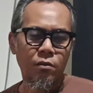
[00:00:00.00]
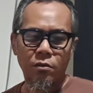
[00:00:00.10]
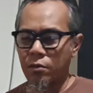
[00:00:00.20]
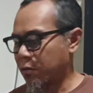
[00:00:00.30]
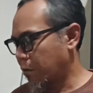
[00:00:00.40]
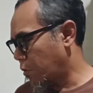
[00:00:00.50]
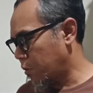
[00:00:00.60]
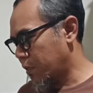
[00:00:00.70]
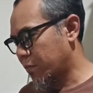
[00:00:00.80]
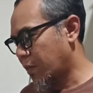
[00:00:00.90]
or
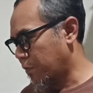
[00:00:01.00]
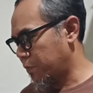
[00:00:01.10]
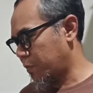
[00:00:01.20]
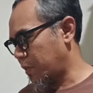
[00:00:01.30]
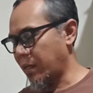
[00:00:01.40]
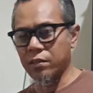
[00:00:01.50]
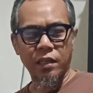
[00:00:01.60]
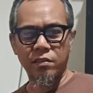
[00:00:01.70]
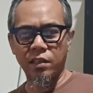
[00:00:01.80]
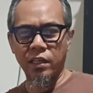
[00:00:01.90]
all the stuffs that
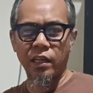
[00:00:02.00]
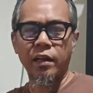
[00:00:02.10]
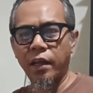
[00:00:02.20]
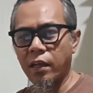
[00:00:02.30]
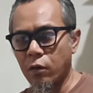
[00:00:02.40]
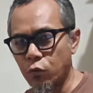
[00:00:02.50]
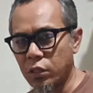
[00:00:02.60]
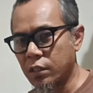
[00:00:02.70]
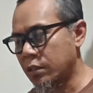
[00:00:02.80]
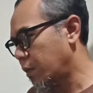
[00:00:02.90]
doesn't need an
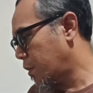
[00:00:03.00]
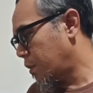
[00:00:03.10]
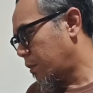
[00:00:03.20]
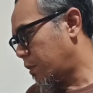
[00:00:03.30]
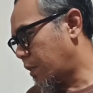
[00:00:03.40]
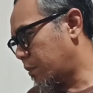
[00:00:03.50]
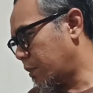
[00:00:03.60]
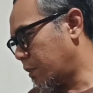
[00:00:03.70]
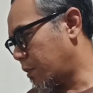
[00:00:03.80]
enclosure. Just